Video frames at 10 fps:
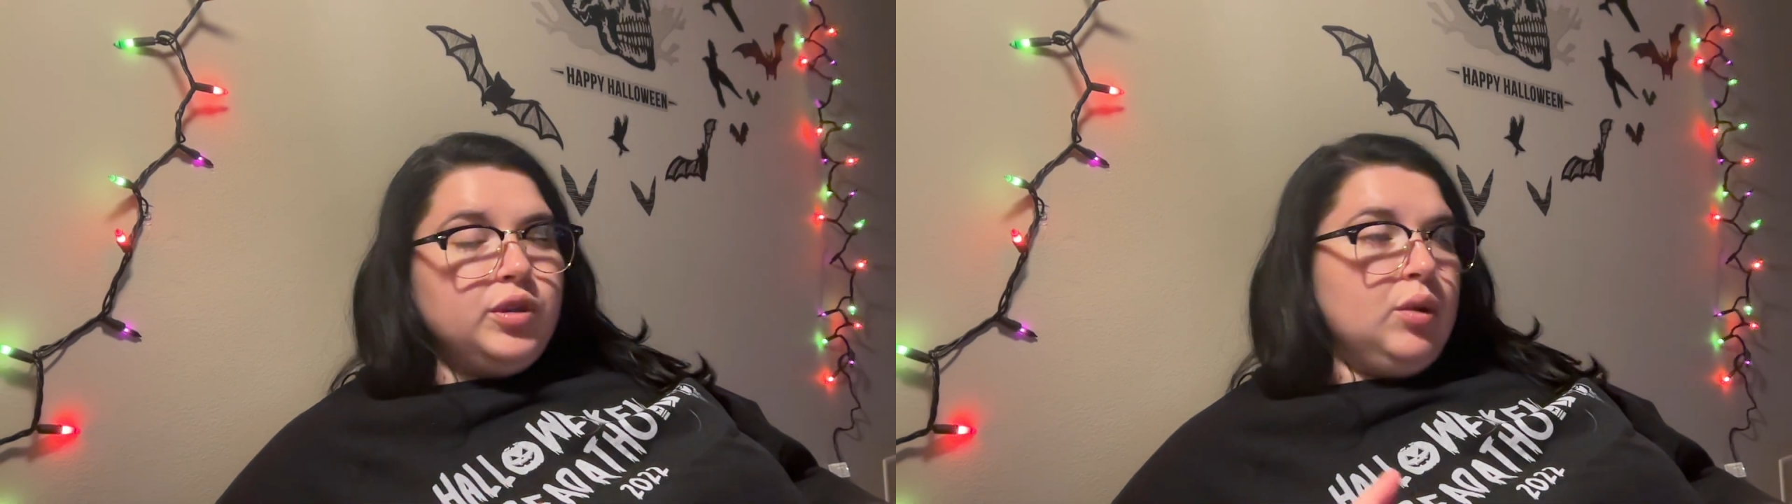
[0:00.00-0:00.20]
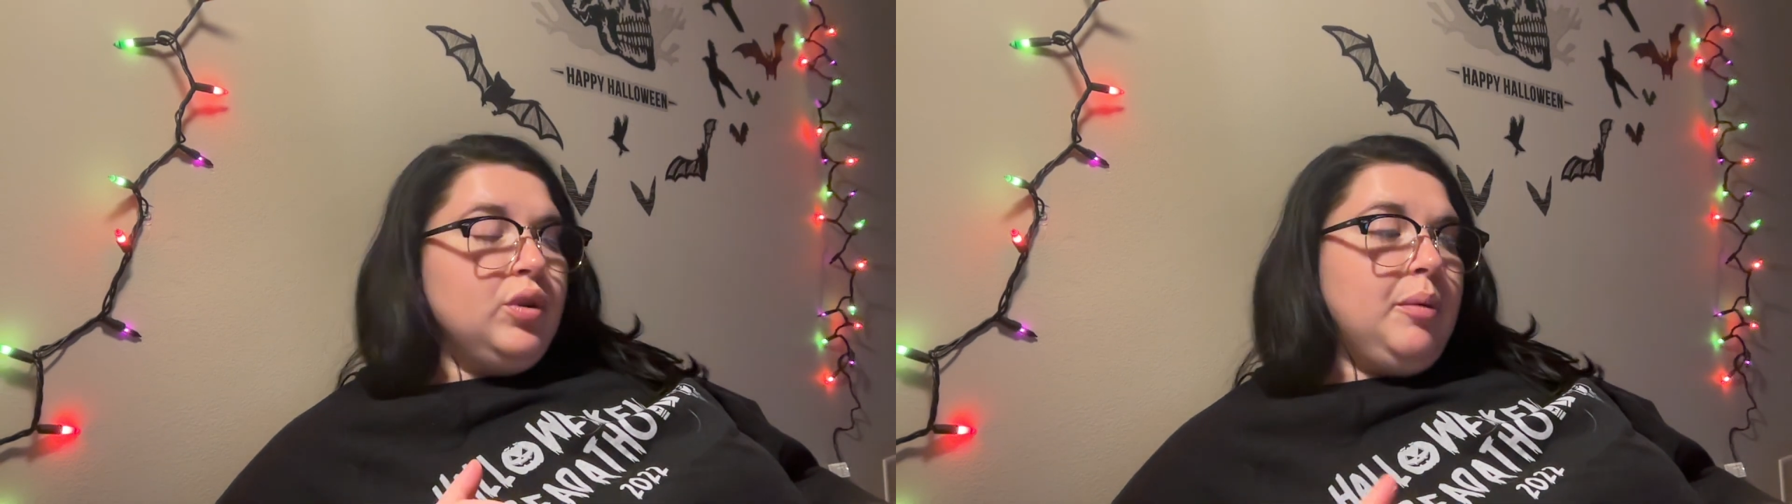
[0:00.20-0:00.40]

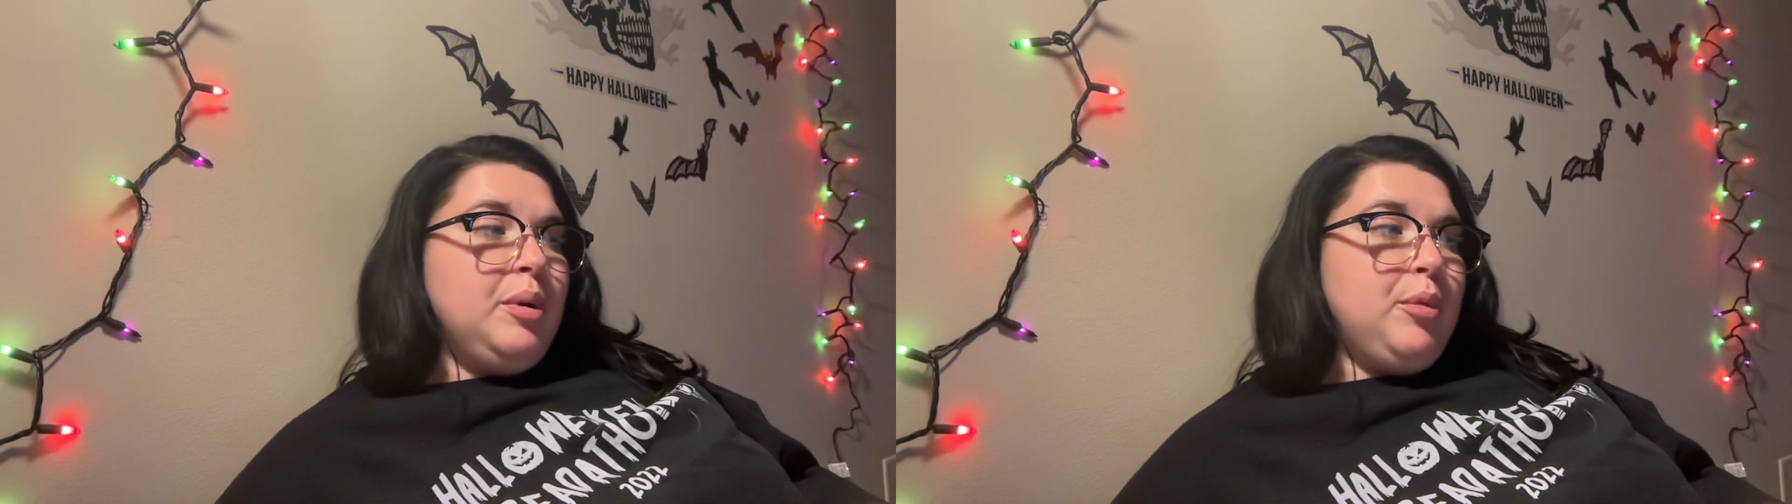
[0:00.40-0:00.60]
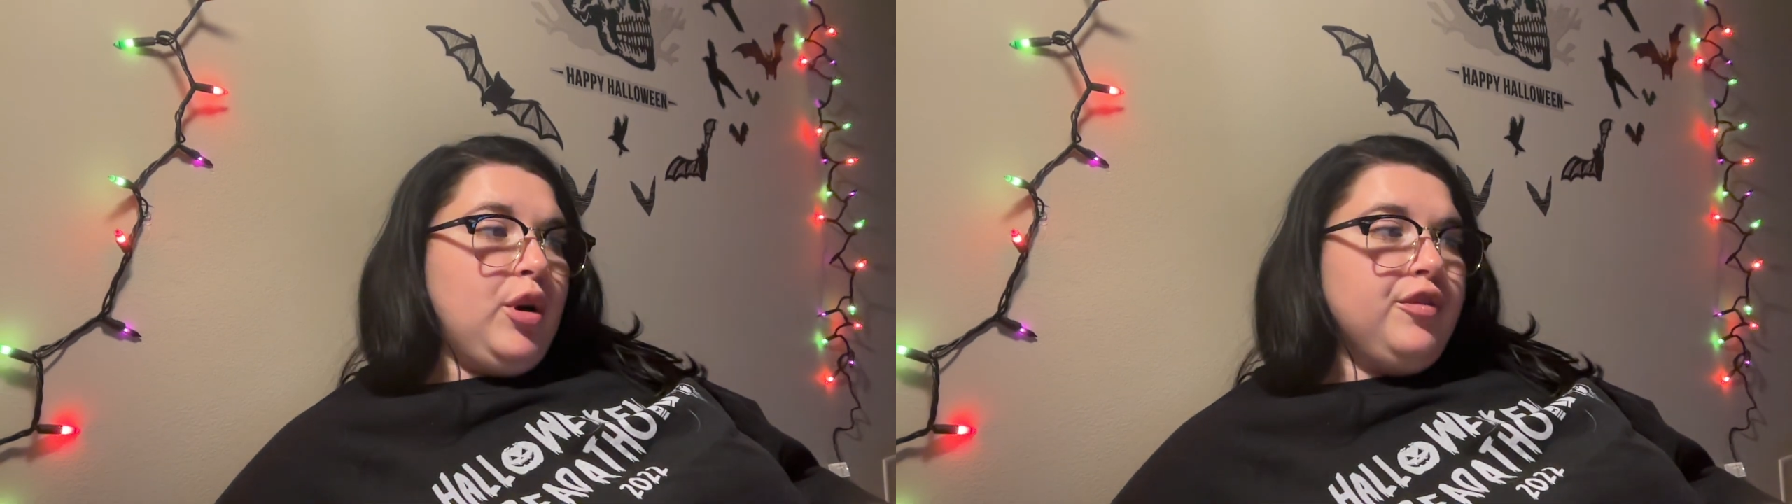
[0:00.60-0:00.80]
that will not be
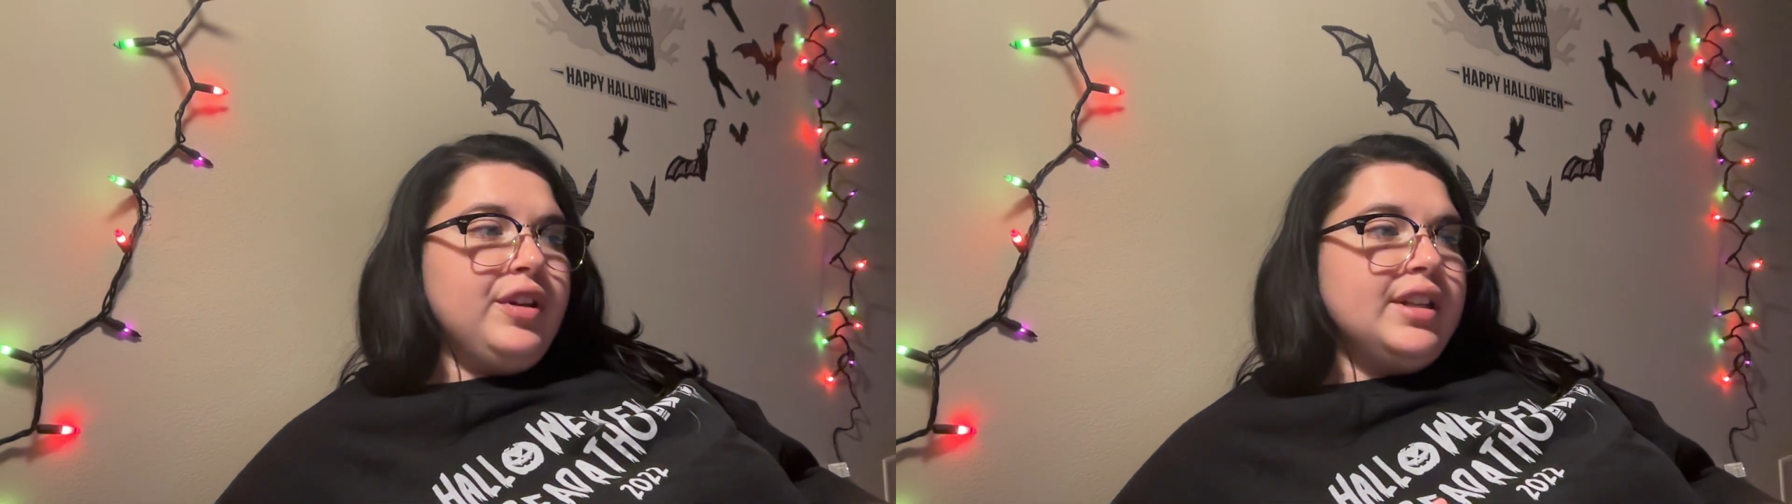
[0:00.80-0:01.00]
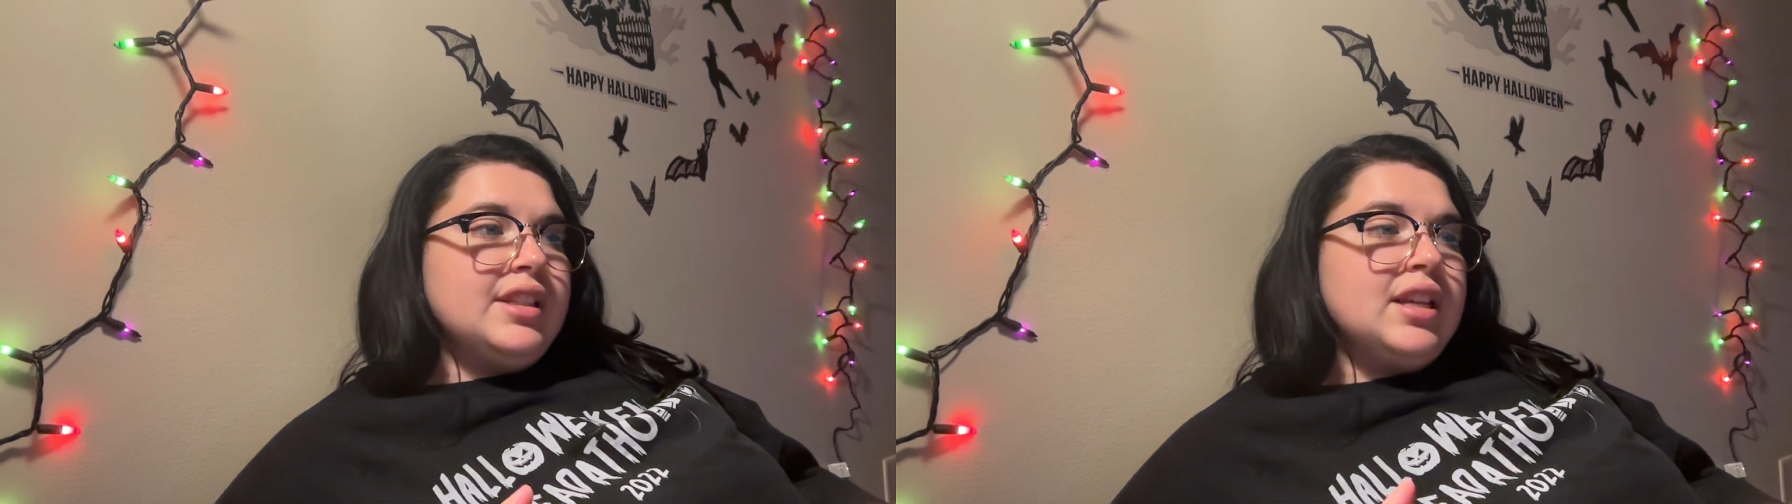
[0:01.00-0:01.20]
part of
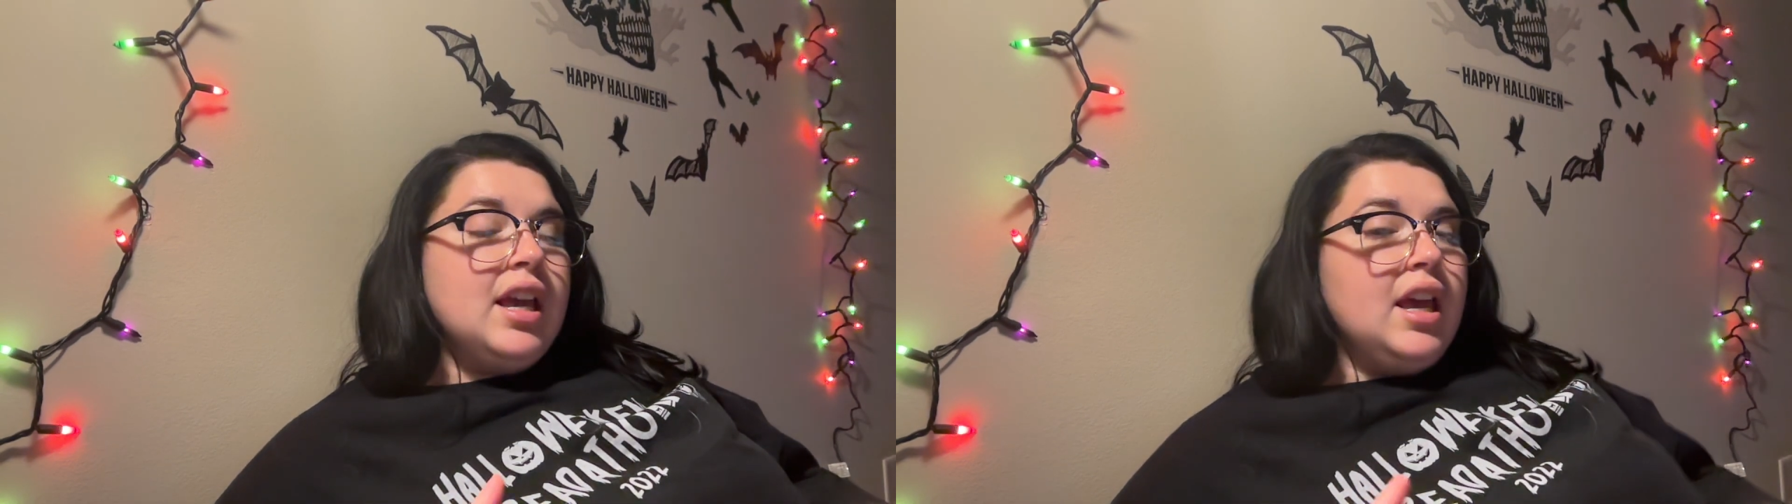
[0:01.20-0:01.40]
this.